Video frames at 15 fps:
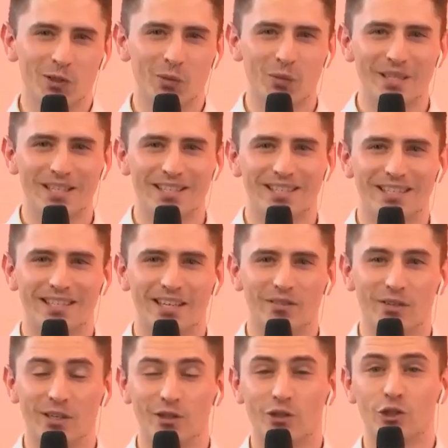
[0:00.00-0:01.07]
doctor with us this
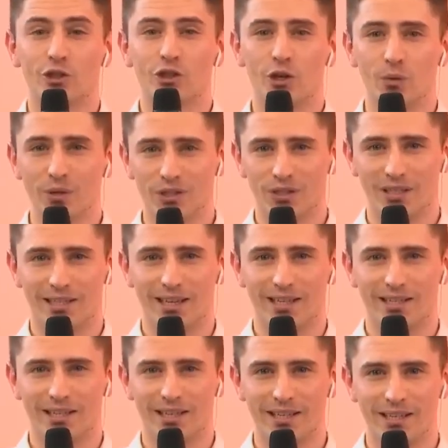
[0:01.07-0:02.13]
evening to show us the
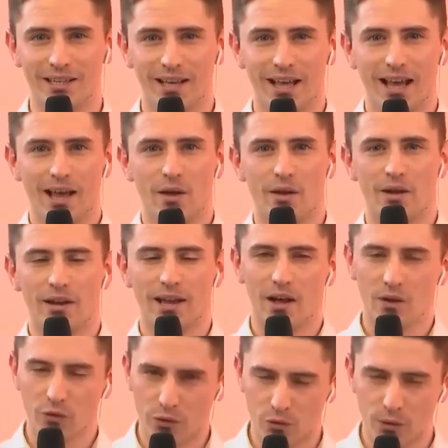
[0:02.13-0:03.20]
technique.
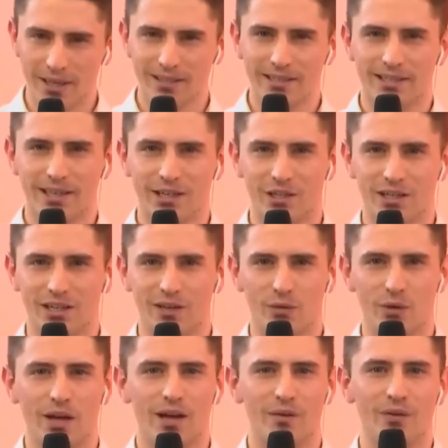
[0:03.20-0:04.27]
Now, throughout the session,
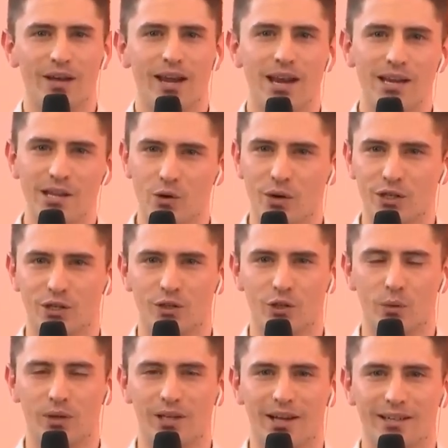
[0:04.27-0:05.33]
if you have any
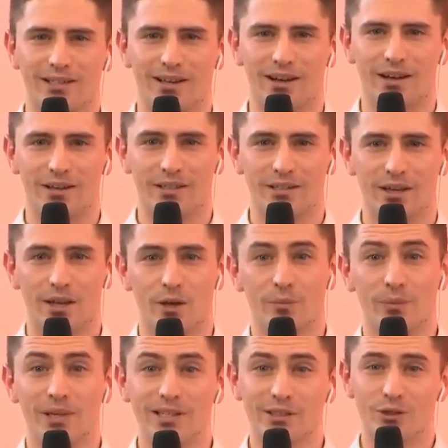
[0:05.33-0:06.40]
questions you would like to ask,
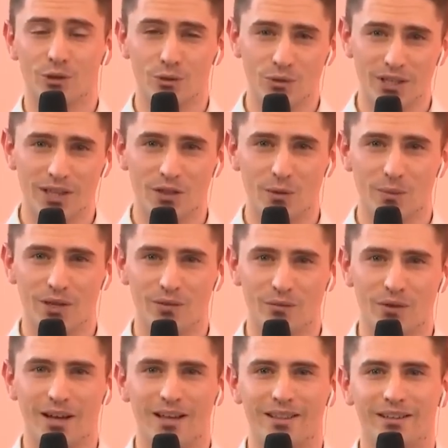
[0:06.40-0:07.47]
please do send them in
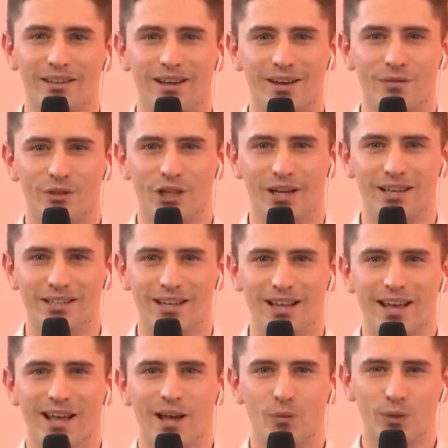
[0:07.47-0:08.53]
via the live chat,
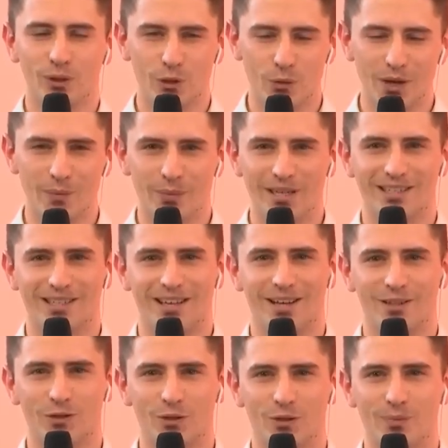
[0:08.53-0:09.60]
and we'll do our best to
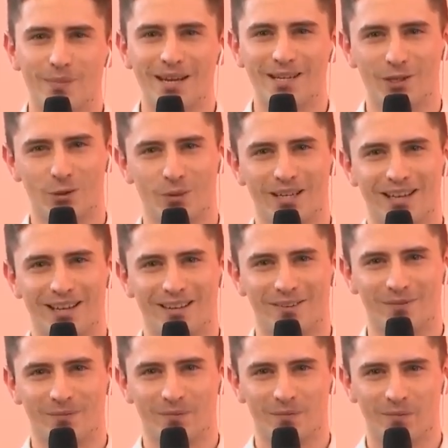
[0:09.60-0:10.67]
answer as many as we
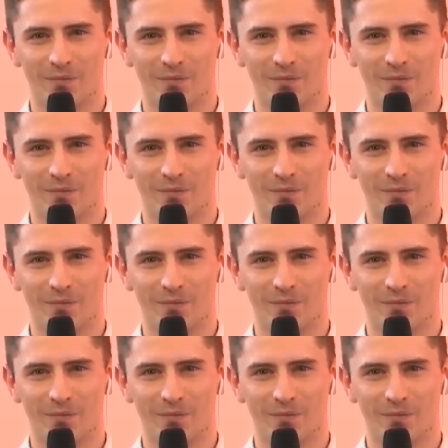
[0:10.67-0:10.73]
can.